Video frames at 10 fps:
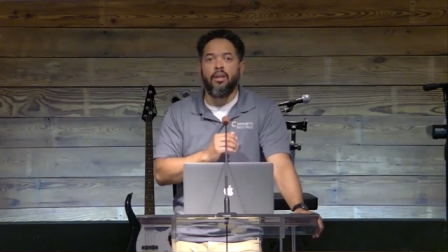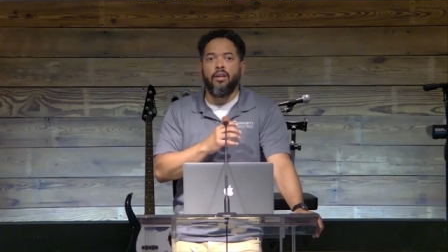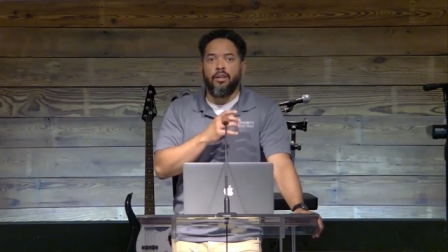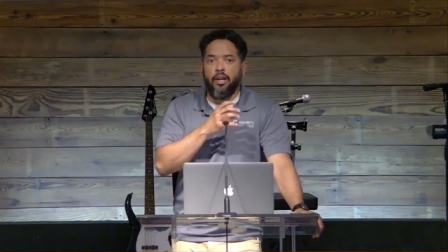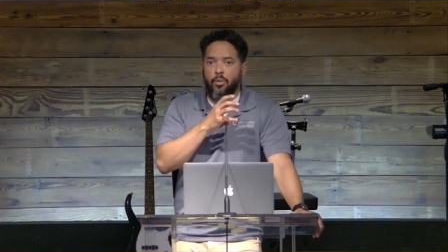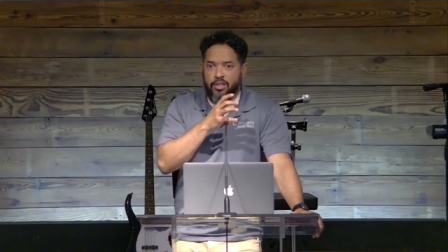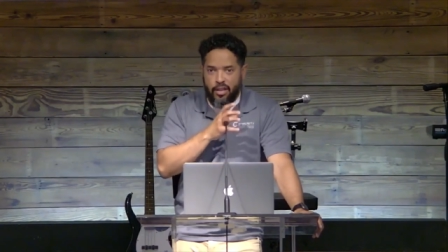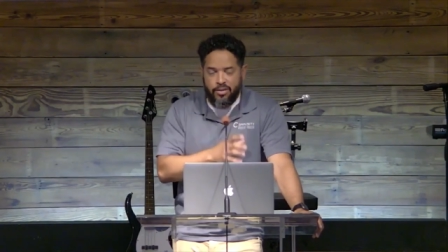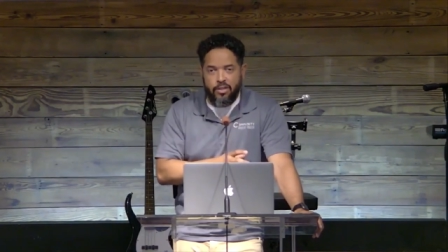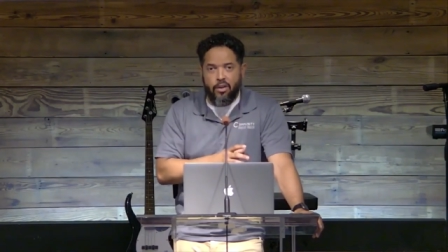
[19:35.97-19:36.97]
Now, once I've
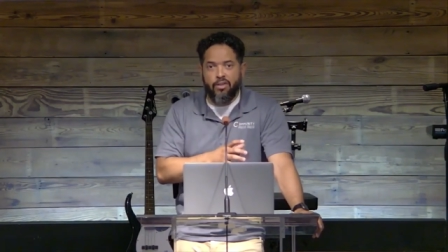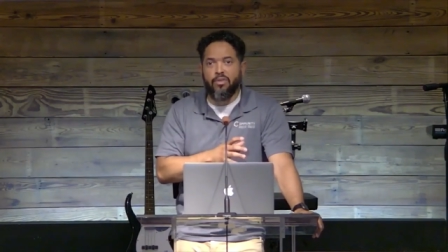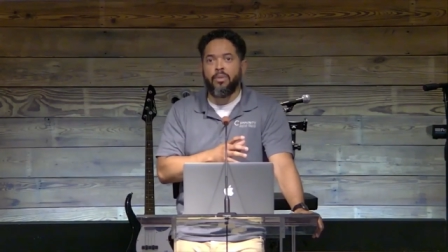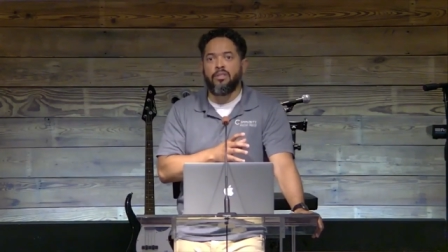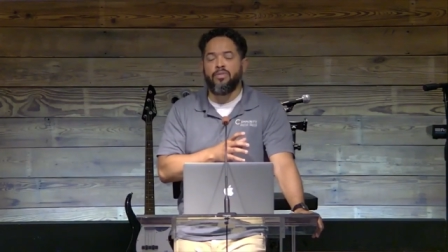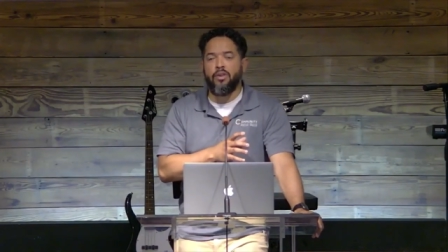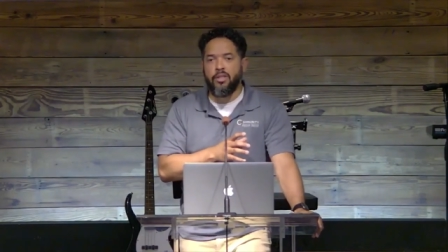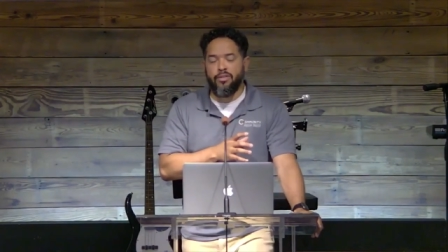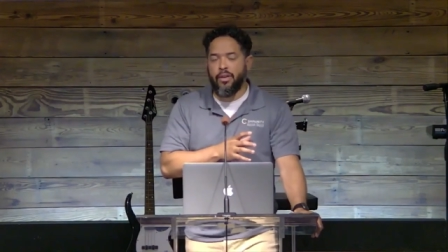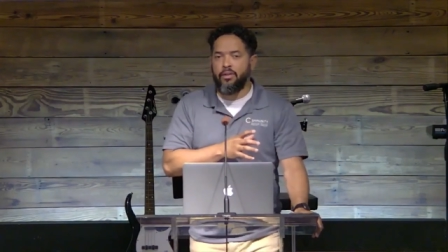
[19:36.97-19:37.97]
started from this faulty
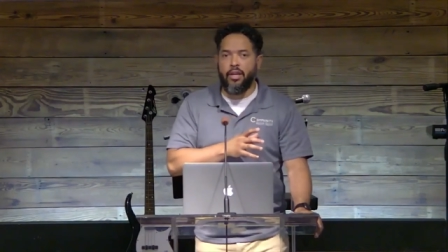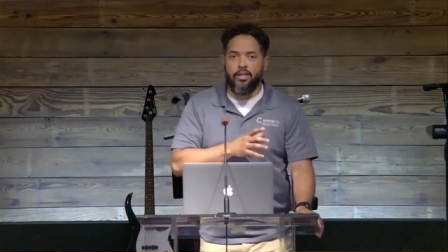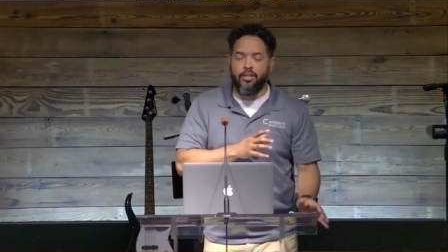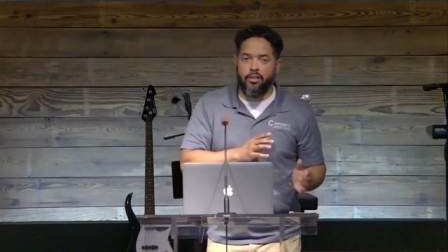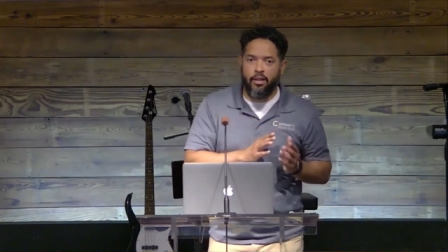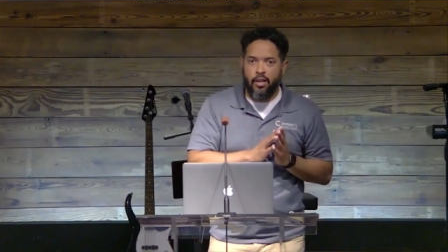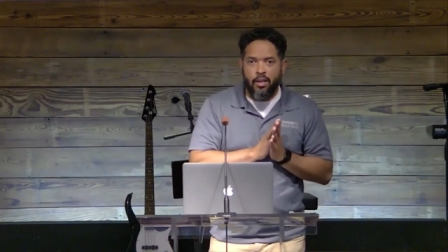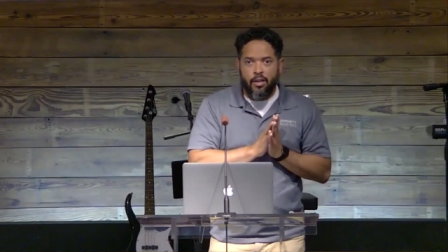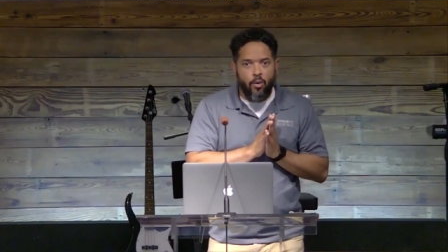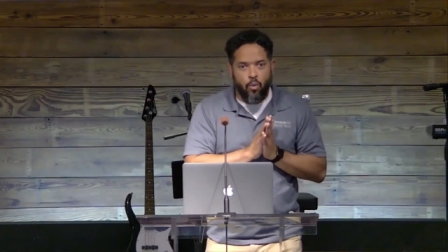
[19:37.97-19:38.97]
foundation,
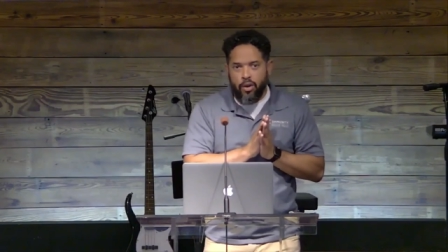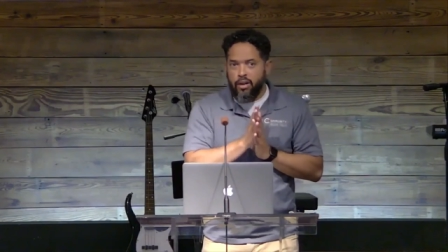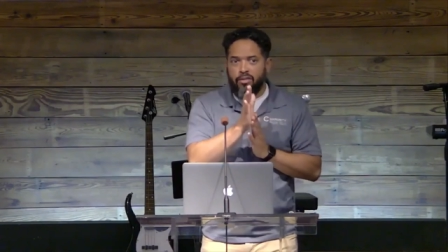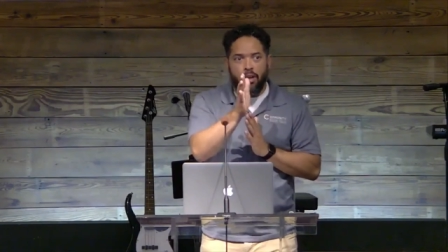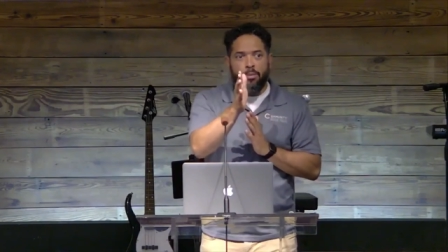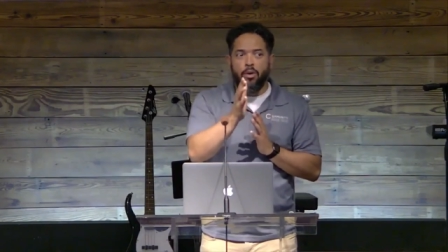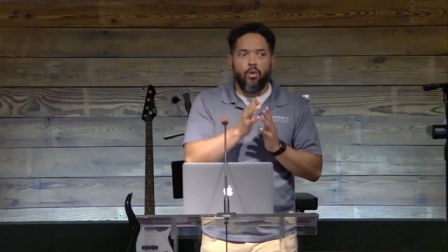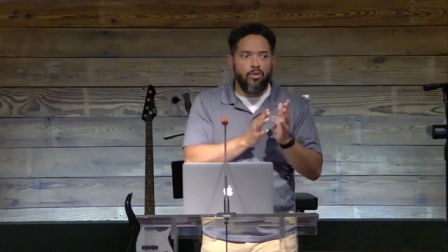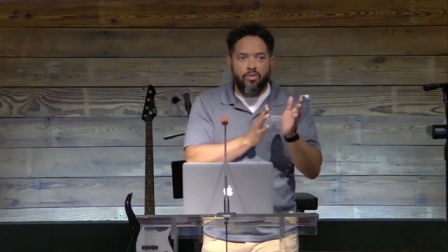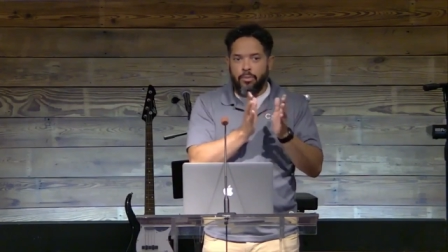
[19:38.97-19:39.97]
wherever I'm
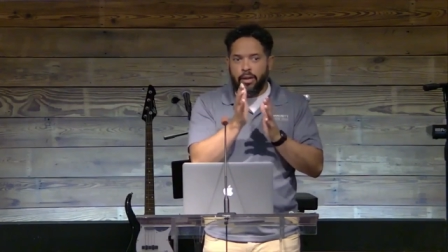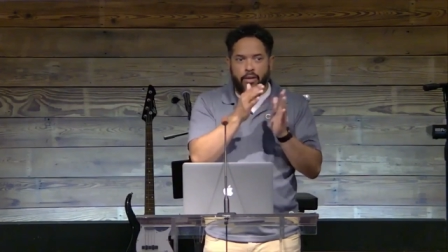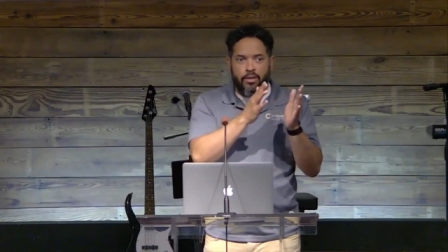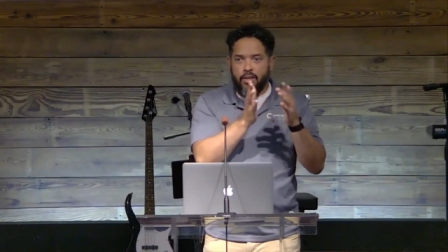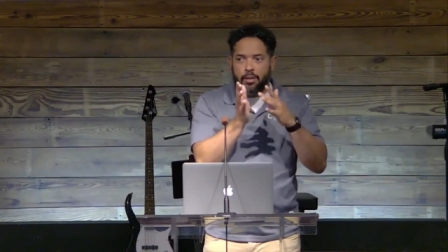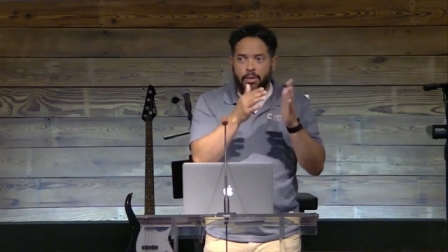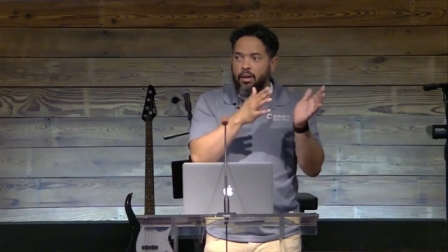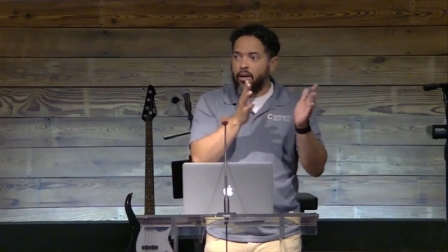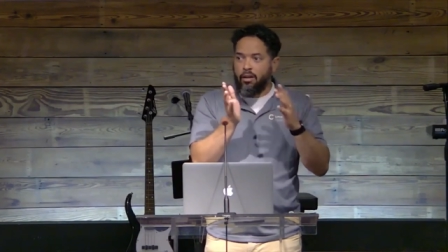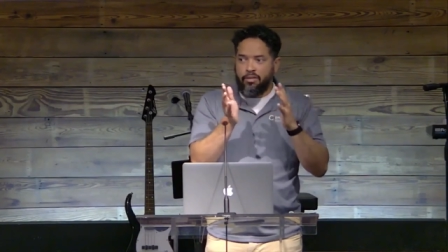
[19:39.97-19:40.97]
going from there is going to be
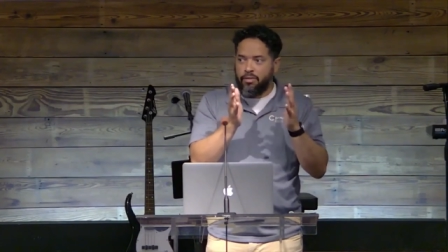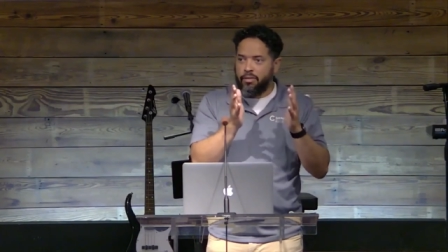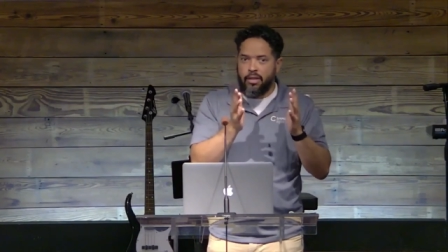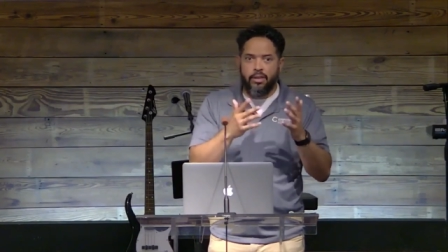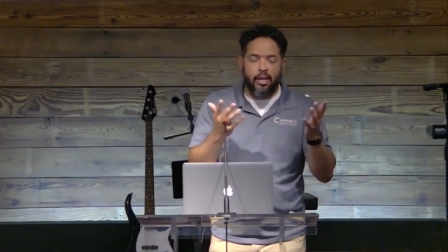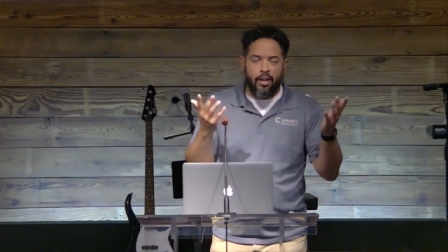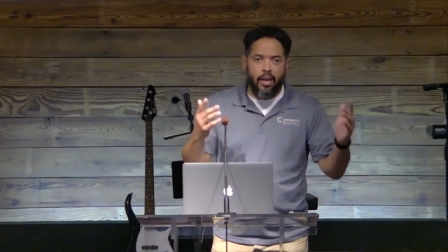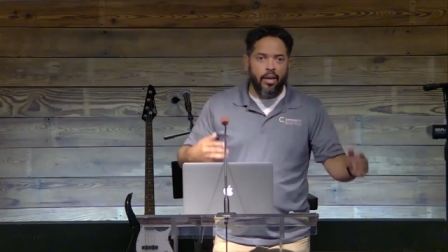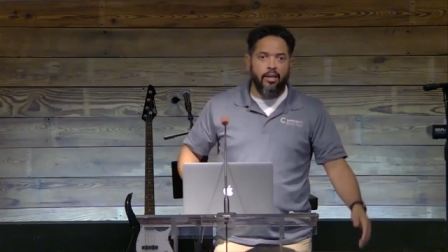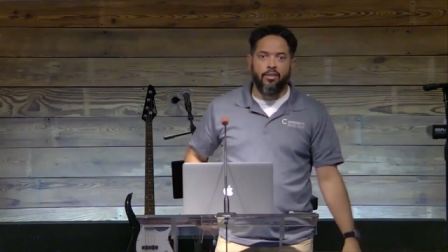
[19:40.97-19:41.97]
off. It's kind of
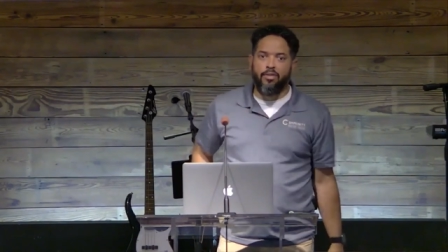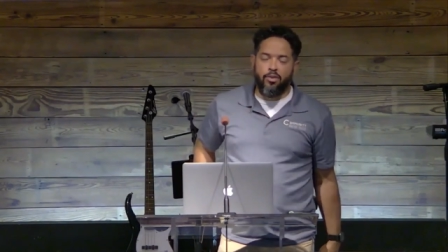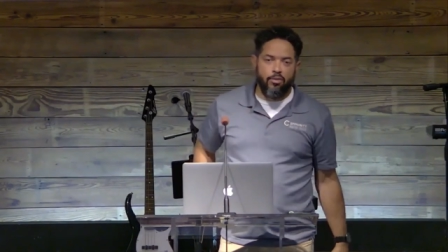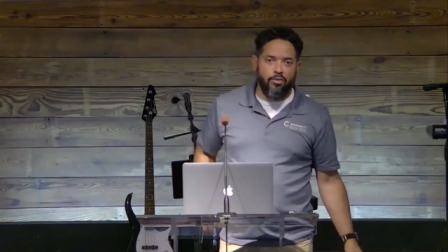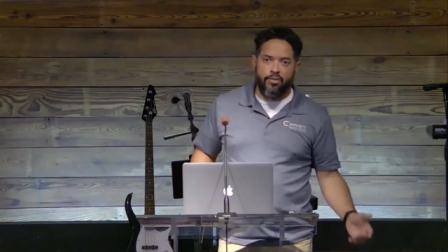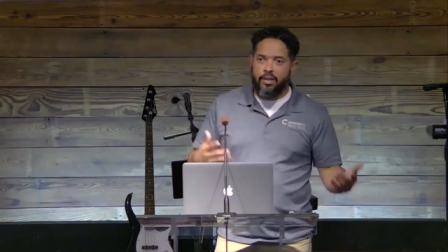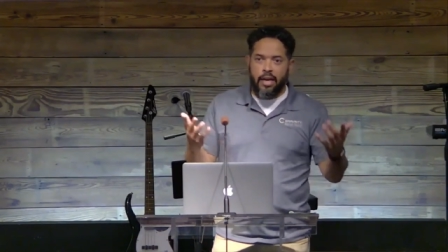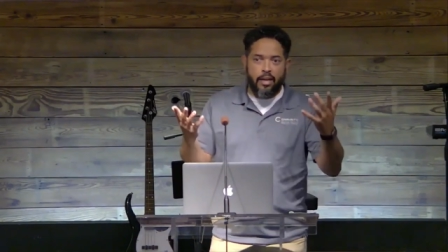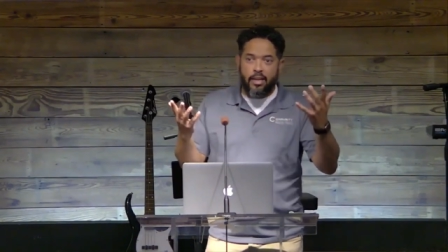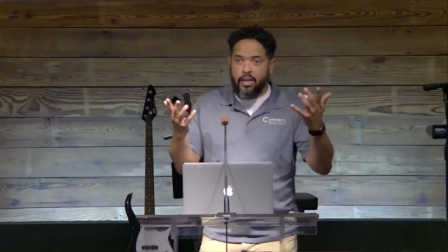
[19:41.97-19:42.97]
like if you've got
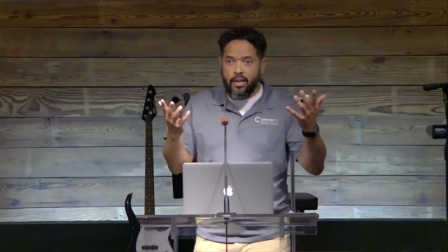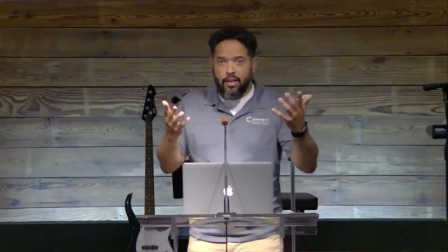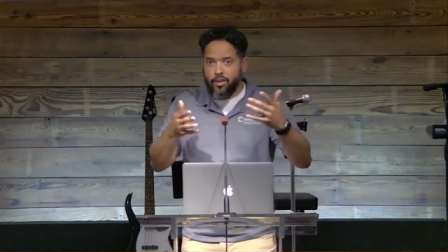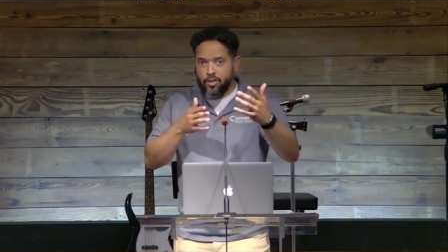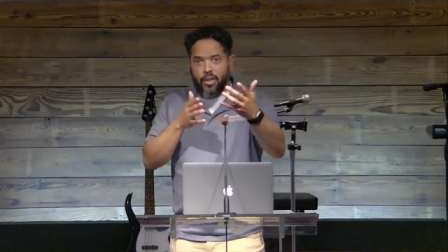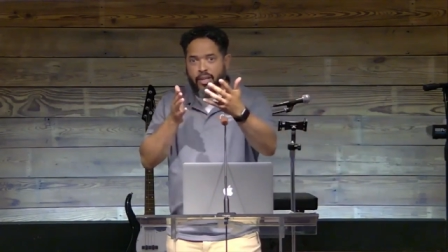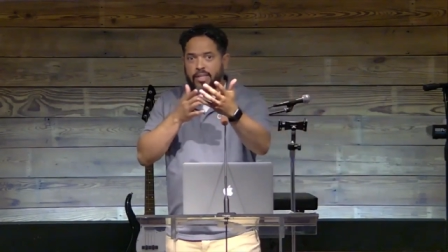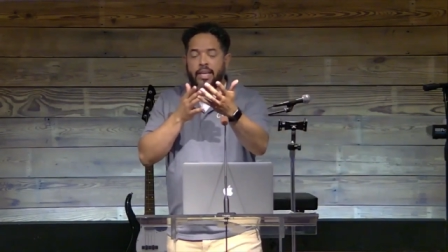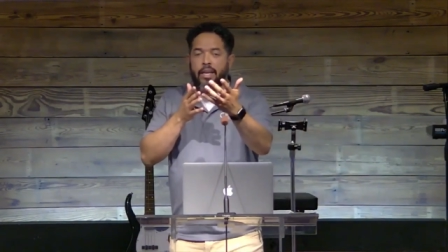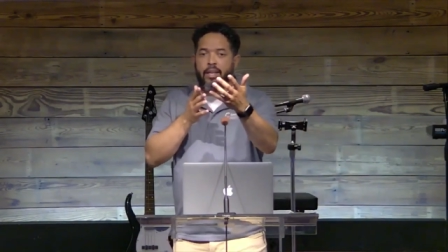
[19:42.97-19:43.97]
a gun and you're trying to
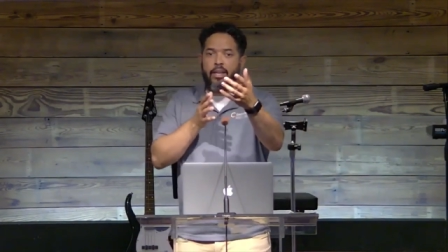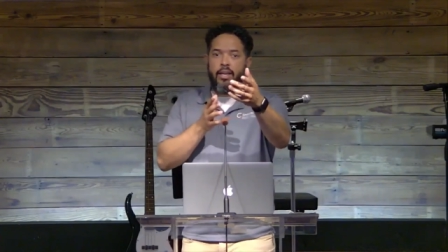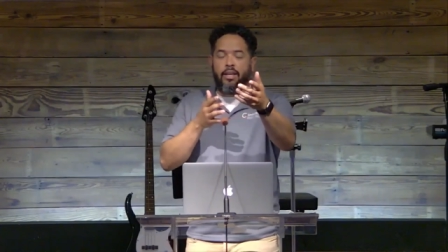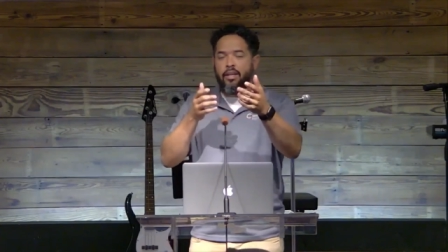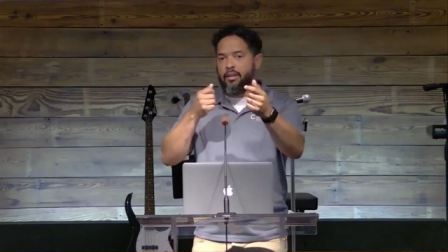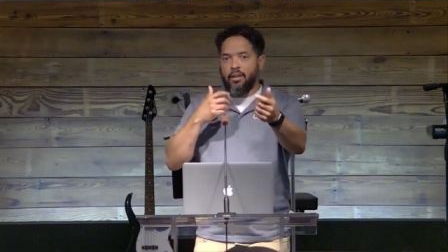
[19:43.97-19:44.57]
sight it in, and